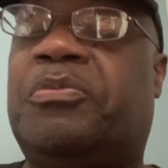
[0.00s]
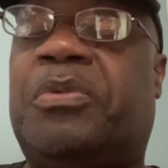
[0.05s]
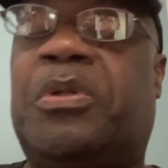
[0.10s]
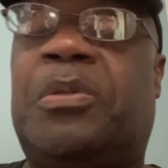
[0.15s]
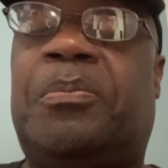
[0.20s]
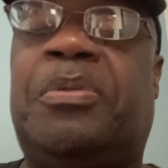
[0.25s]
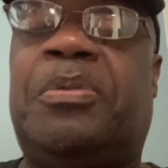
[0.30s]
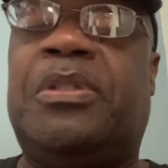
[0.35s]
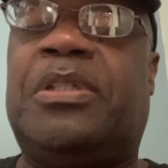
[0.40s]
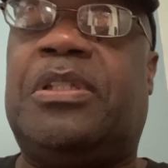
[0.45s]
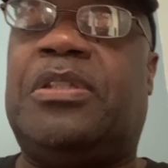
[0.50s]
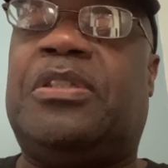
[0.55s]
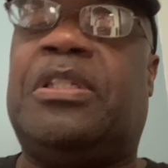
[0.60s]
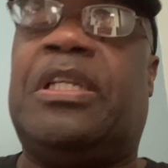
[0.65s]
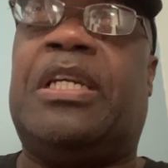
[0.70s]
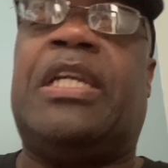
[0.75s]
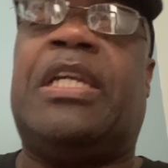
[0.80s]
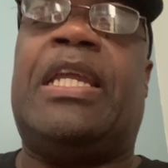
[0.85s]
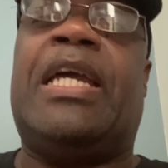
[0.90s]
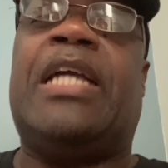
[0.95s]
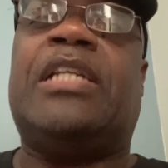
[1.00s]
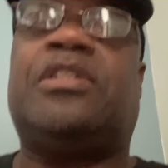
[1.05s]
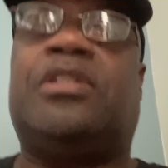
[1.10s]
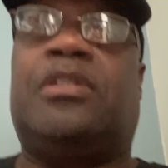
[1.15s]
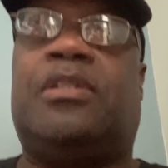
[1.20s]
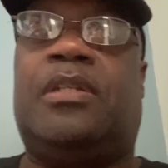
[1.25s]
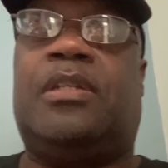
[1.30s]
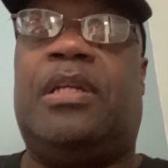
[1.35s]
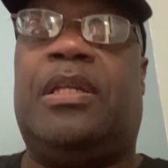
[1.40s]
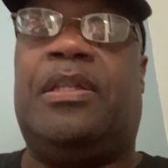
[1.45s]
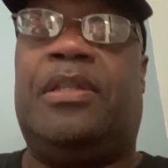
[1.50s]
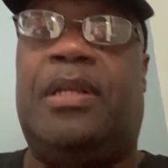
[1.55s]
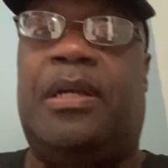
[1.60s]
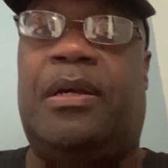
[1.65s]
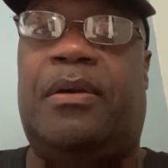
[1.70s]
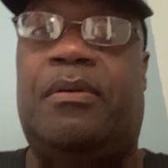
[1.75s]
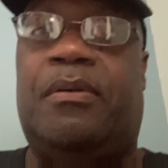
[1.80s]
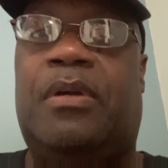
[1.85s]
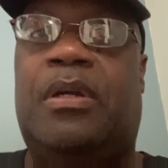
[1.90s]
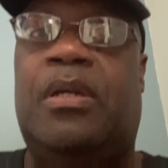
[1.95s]
put the second action in
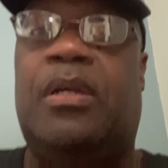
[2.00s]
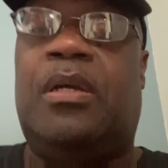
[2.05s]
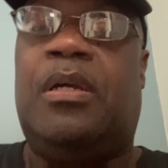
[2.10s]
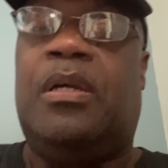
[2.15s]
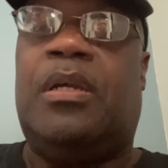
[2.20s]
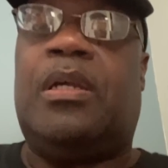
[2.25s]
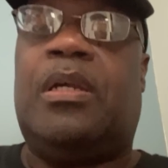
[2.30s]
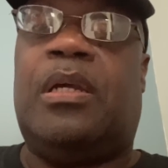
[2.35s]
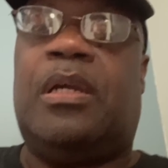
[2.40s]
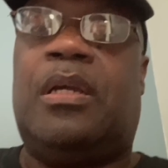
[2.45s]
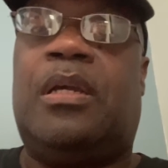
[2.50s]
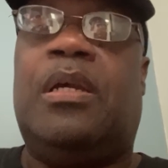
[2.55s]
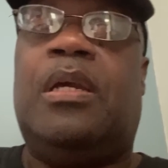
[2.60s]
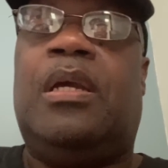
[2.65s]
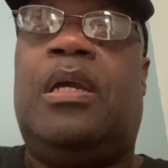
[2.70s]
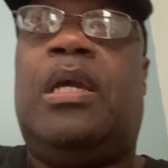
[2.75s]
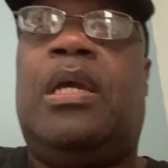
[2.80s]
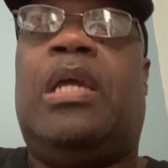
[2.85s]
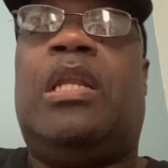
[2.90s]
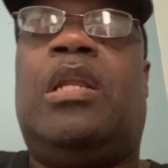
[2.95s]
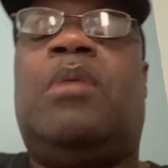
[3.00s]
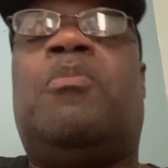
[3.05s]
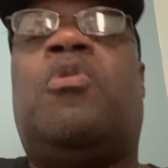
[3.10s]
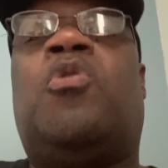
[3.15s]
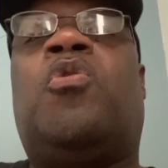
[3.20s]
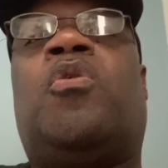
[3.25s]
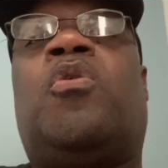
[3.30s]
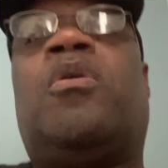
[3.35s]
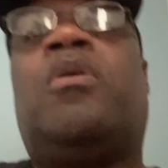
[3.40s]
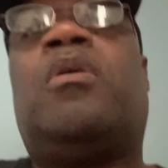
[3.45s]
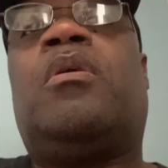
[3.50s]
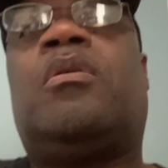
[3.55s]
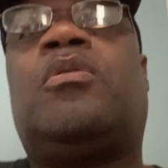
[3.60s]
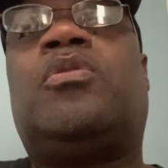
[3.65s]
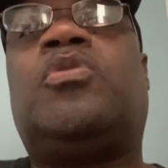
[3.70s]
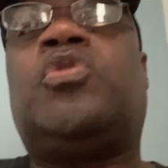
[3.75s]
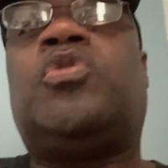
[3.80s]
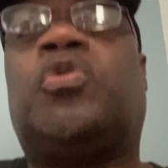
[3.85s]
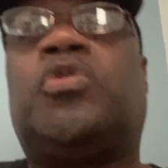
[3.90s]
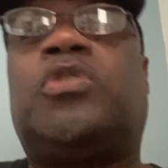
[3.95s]
there. Okay, and the more
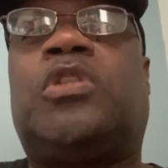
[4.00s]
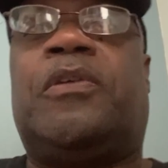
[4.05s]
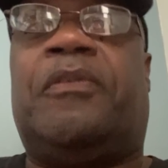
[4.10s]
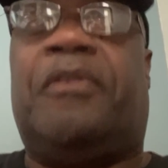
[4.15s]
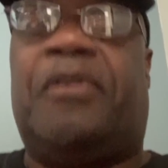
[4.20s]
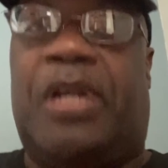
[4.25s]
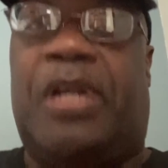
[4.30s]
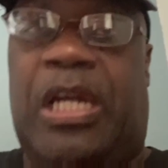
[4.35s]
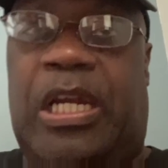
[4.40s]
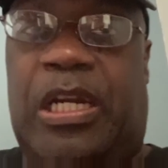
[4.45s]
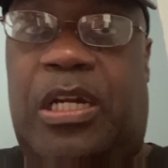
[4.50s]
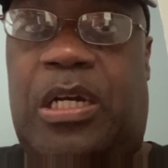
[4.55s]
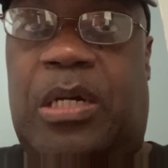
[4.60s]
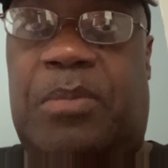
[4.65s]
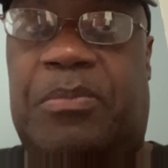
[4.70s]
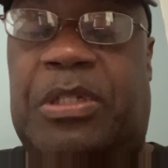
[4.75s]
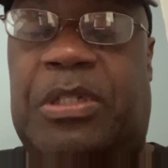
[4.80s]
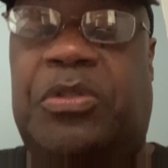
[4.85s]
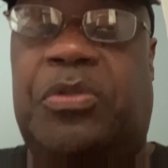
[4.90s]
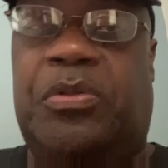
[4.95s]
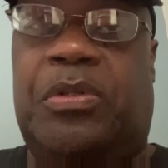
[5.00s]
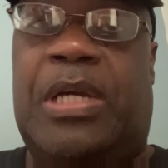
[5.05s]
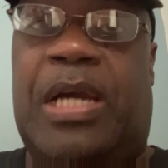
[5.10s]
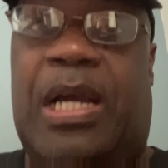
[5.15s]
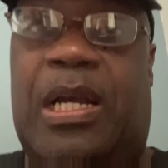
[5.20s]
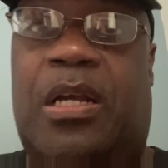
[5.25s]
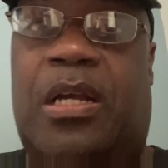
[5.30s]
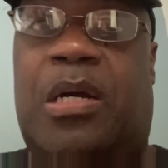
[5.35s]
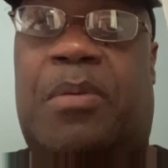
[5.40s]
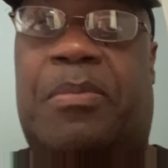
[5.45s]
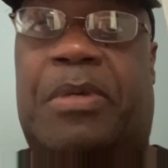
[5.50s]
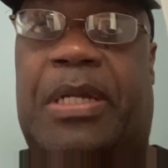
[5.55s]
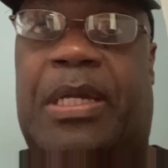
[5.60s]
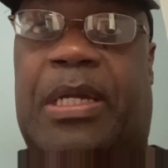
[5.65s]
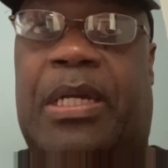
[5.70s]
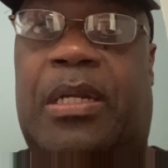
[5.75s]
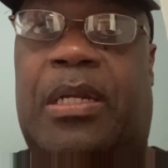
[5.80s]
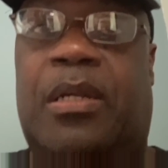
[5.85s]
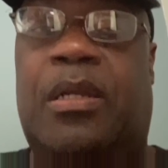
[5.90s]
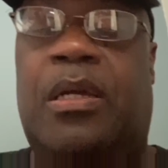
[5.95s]
sources of income that you got coming
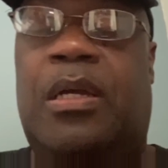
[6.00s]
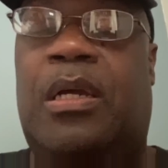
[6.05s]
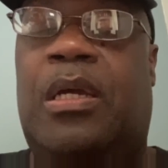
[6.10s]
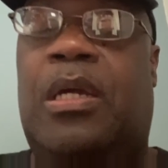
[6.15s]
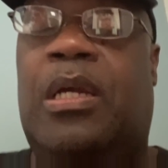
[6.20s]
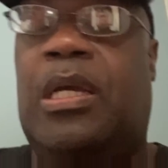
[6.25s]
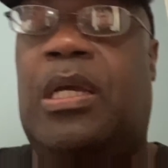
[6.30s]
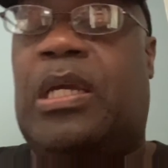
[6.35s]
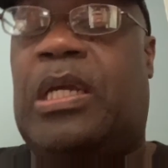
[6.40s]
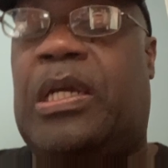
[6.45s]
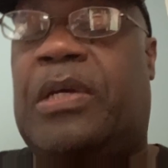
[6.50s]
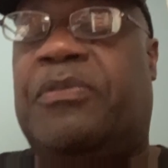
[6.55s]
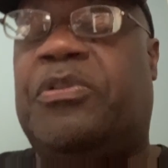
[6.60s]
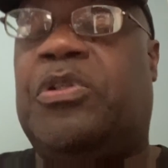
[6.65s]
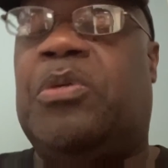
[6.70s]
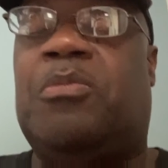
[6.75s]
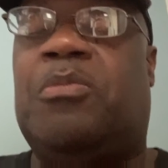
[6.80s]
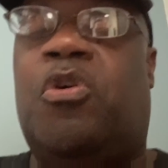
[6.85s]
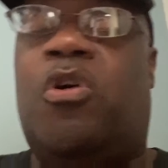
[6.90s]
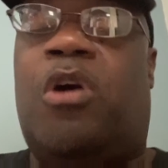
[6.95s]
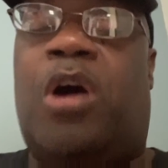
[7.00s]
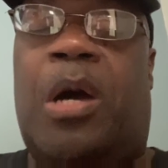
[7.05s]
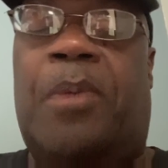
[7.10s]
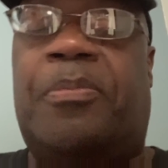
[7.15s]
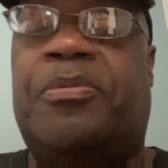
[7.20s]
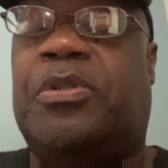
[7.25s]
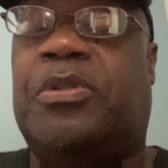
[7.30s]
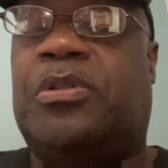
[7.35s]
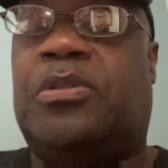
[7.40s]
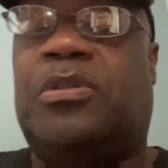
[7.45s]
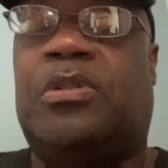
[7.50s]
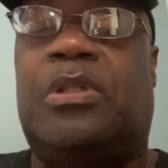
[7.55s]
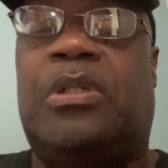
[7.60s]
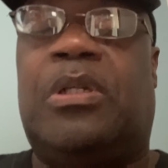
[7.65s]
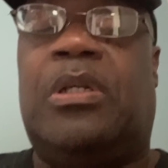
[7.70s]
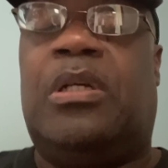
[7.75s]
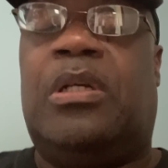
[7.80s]
in gives you more options.